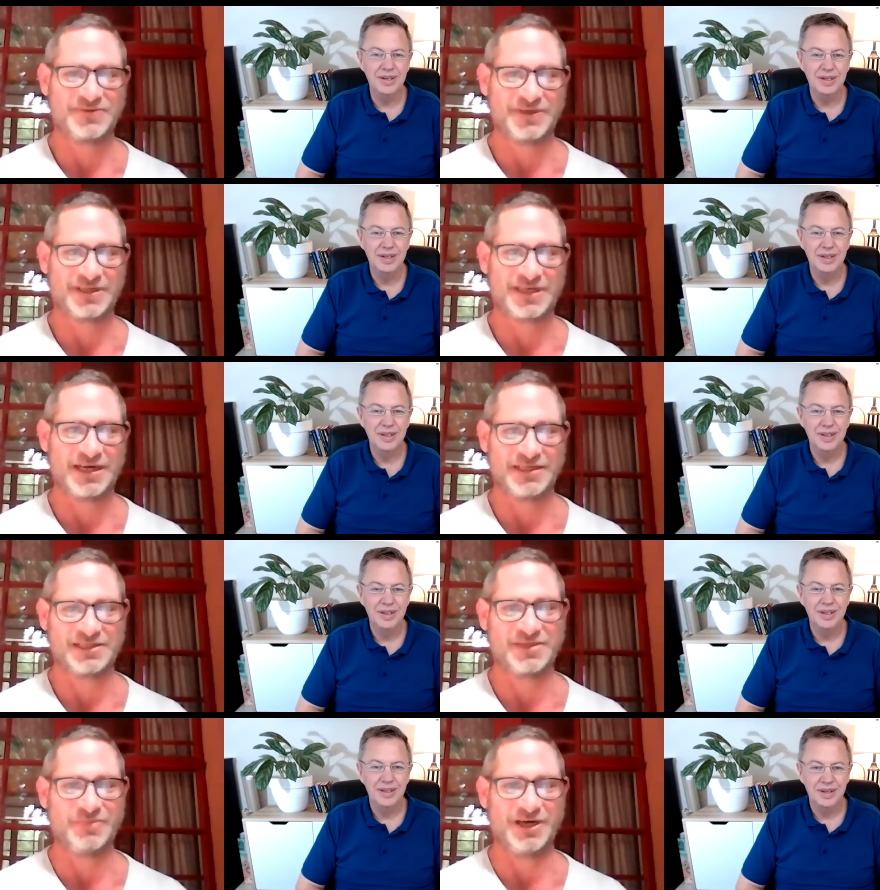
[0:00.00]
Speaker 1: yeah. what
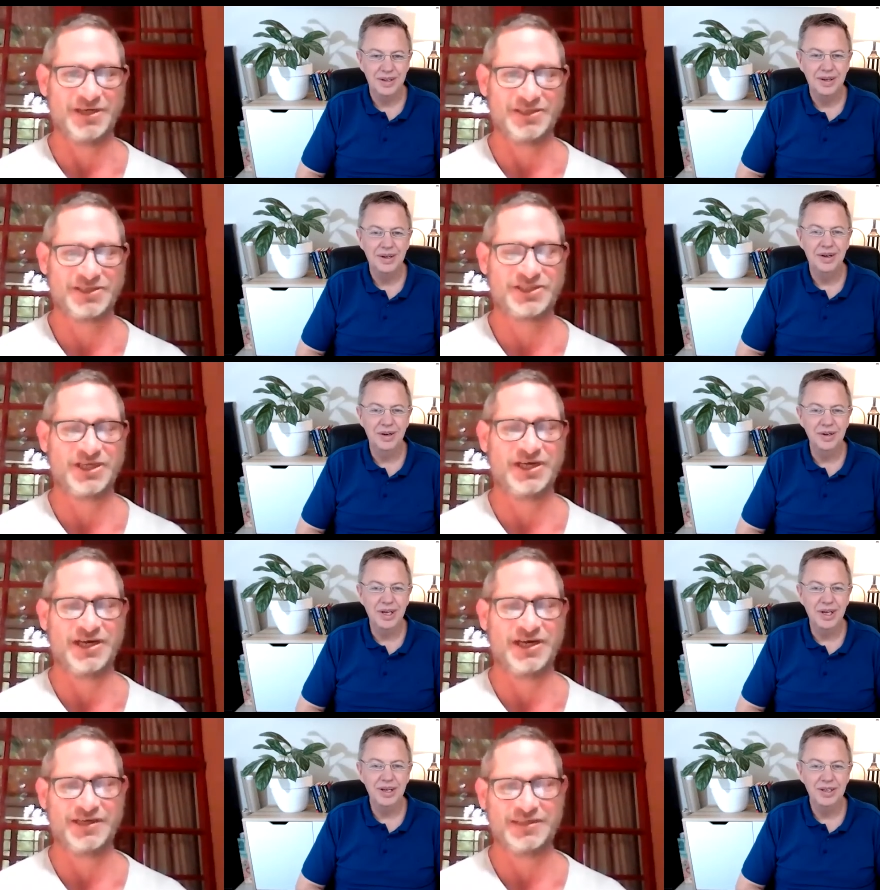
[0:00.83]
counts the most. Yeah.
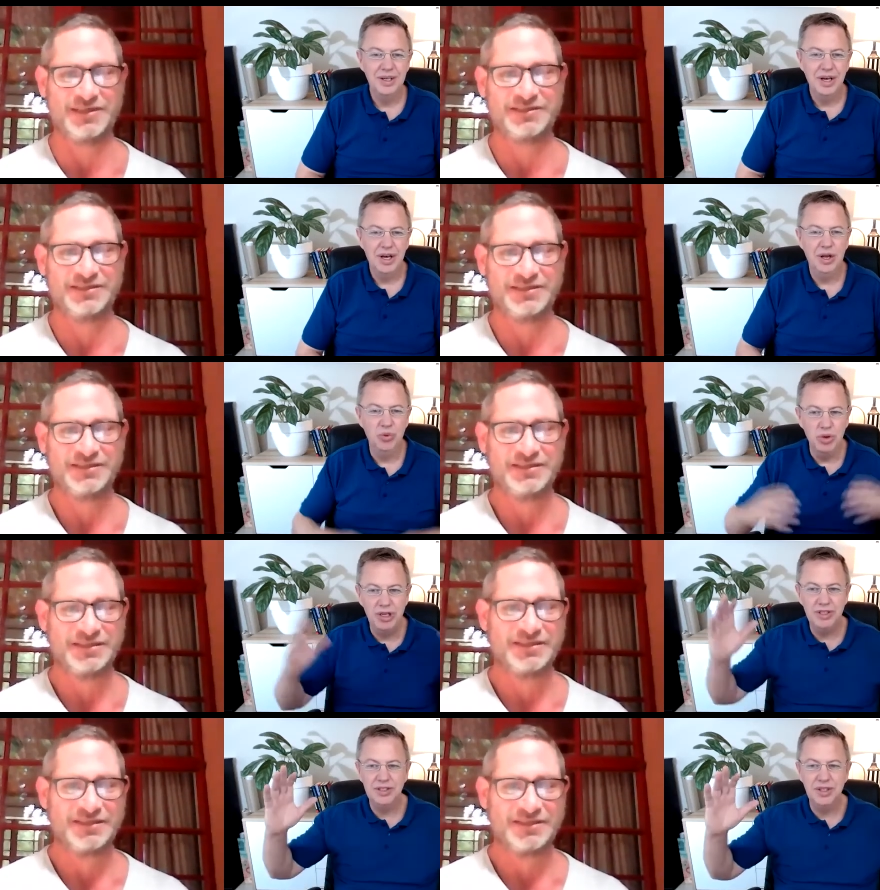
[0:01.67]
Okay.
Speaker 2: And
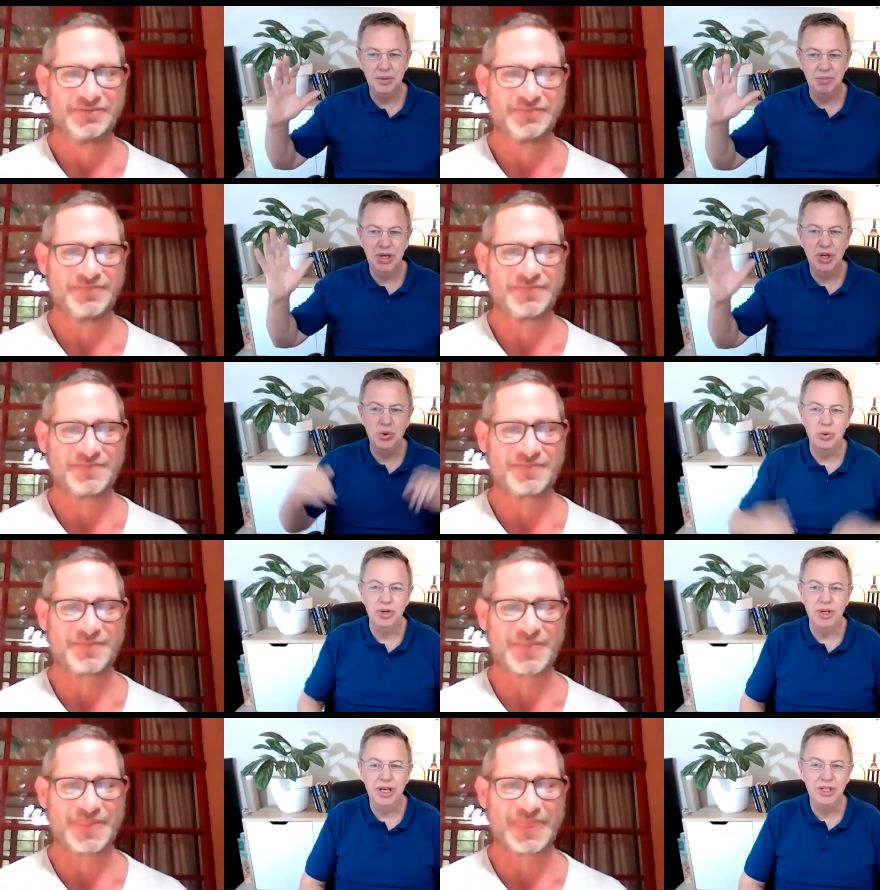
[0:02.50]
what is the big
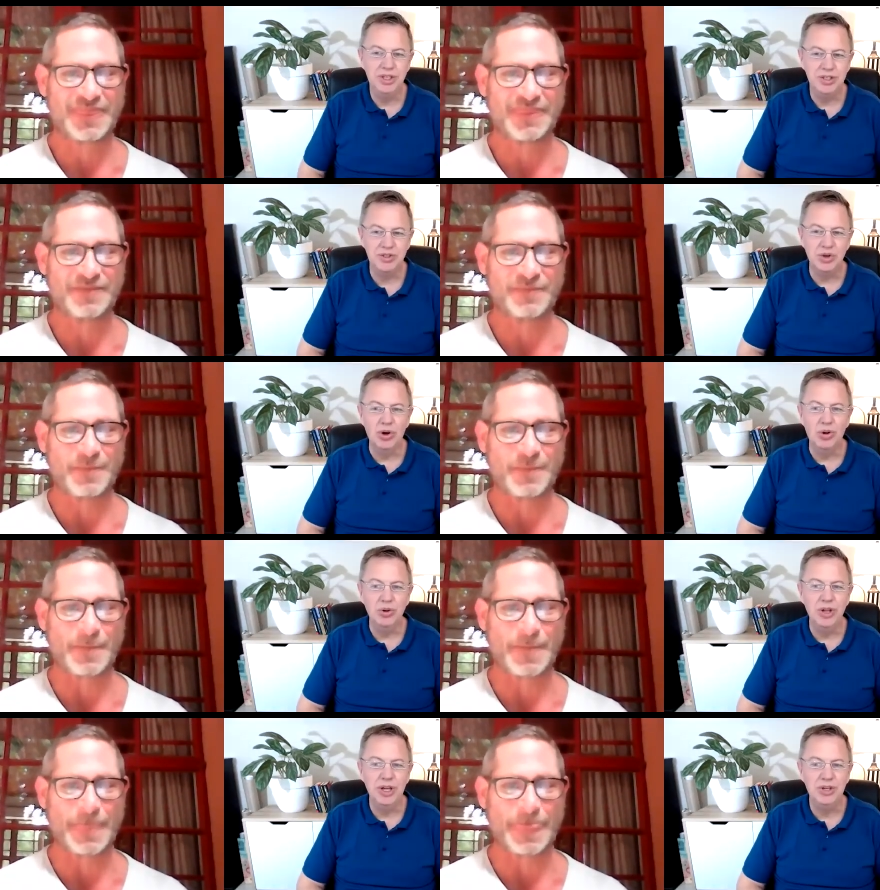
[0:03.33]
audacious
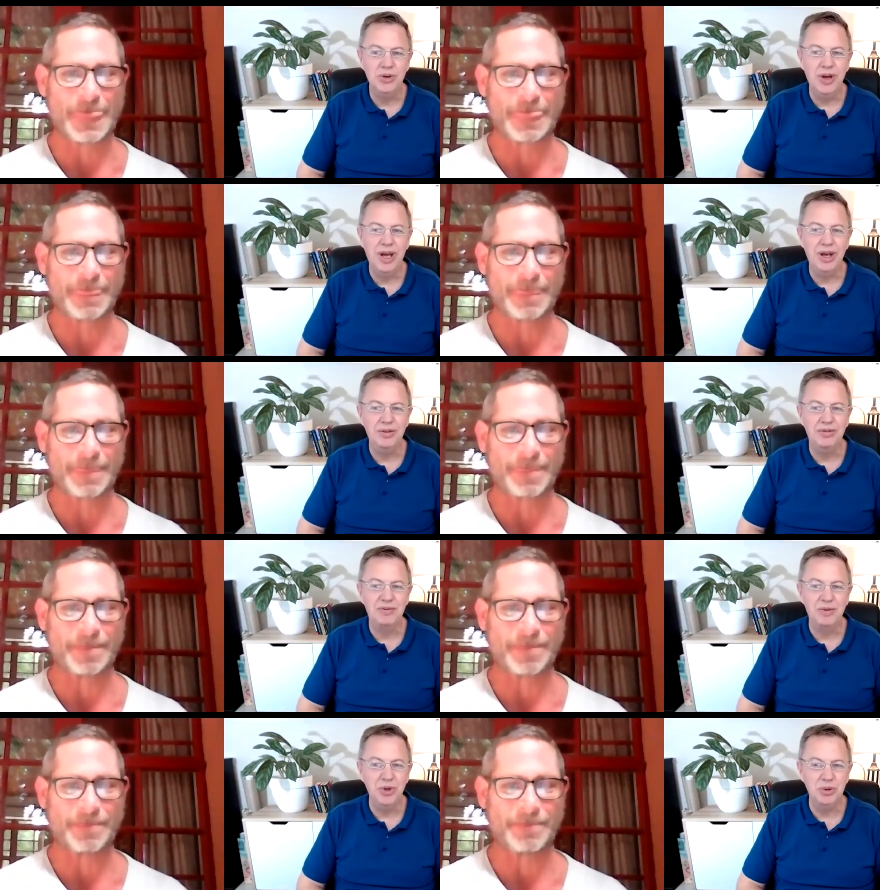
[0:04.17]
goal that you have
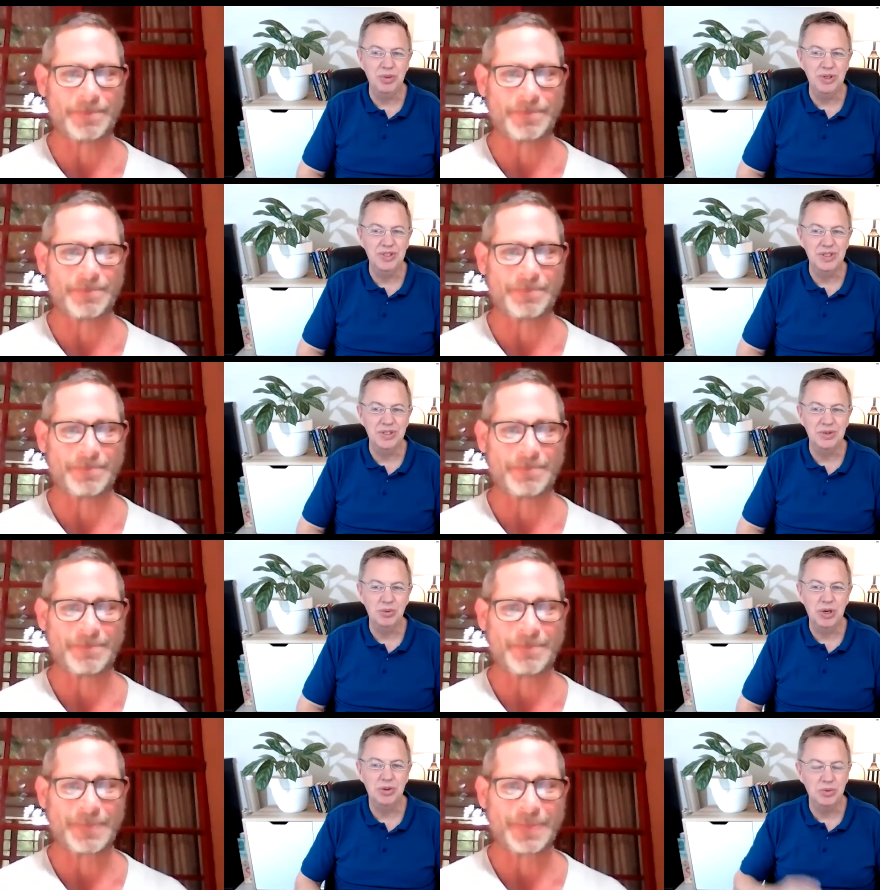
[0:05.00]
for your business?
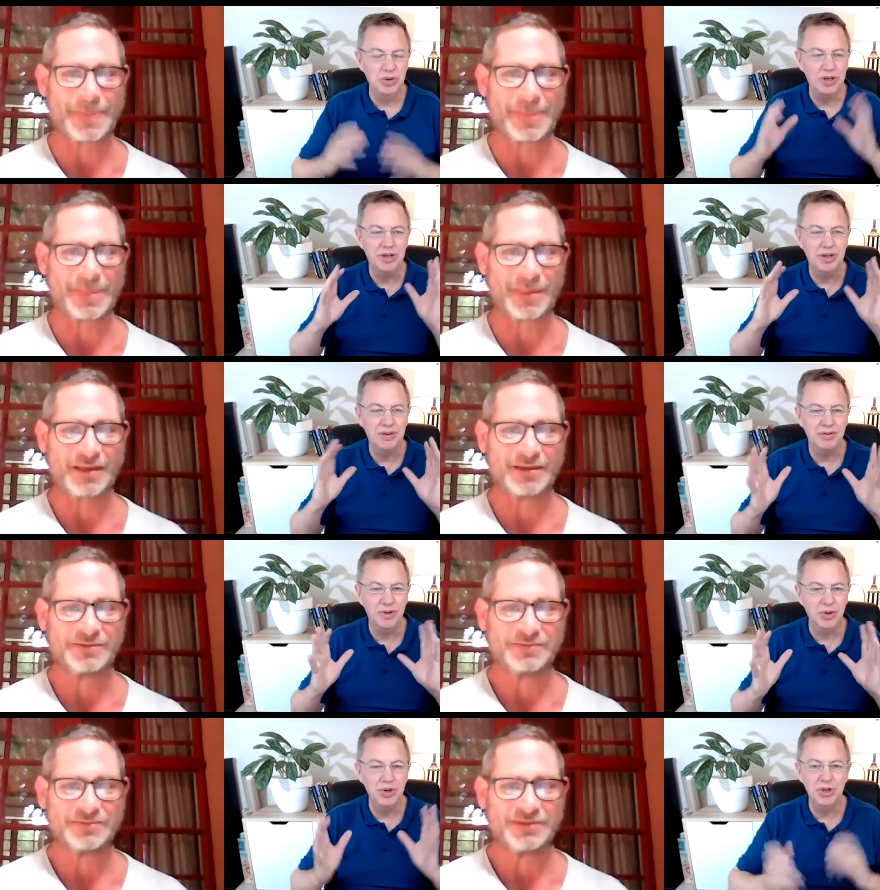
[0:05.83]
What if
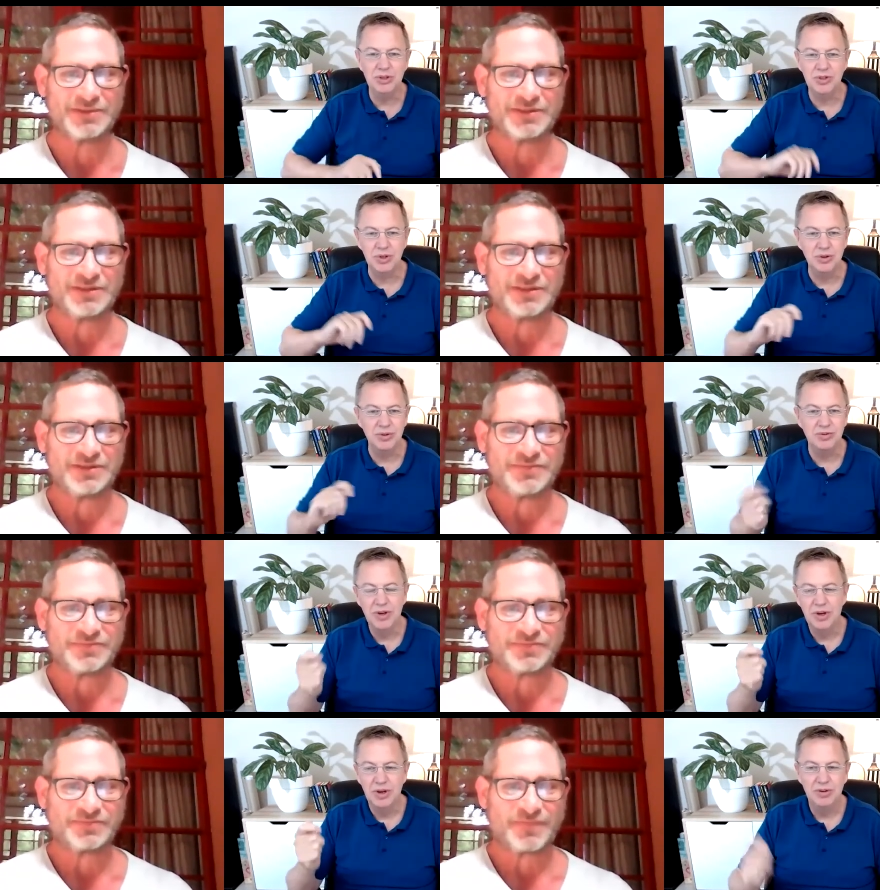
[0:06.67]
you could sort of
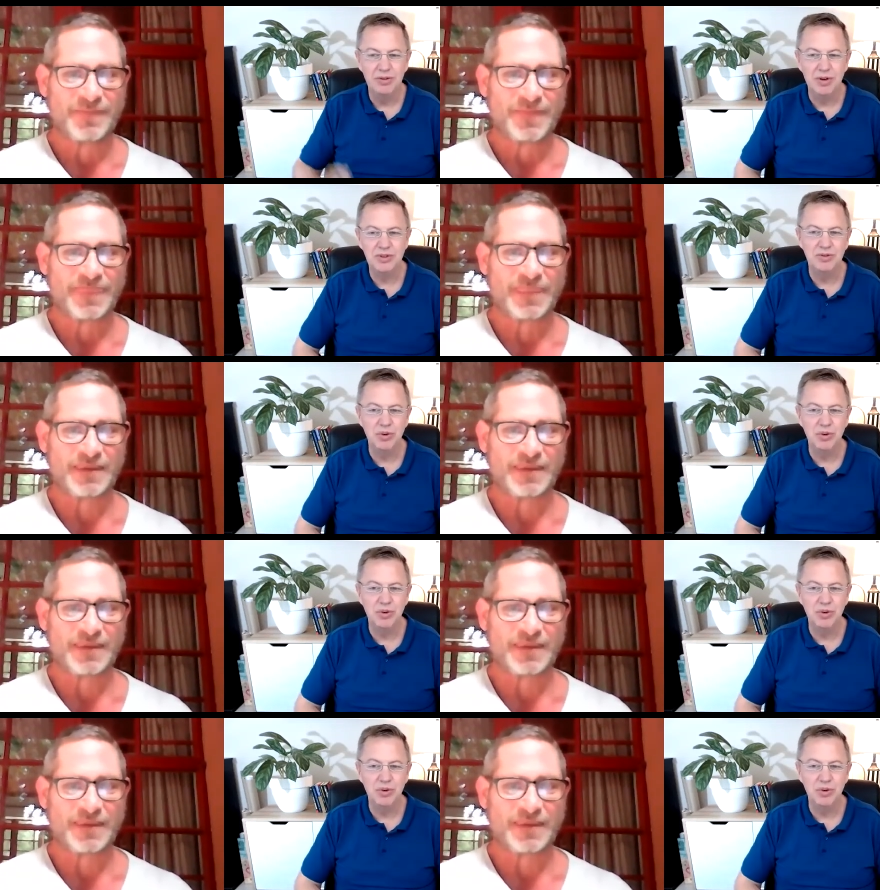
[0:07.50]
fast